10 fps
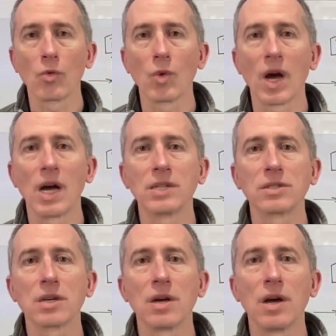
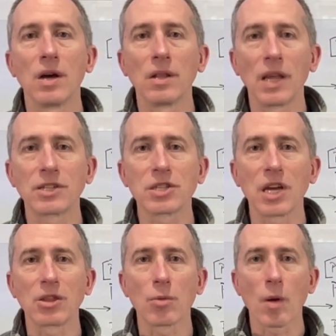rest. Let's
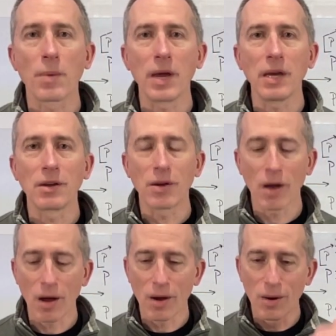take the repeat,
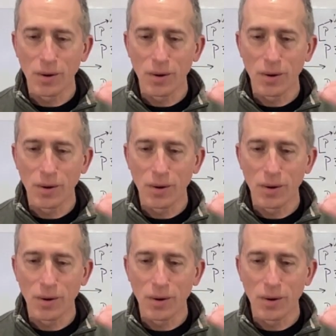go.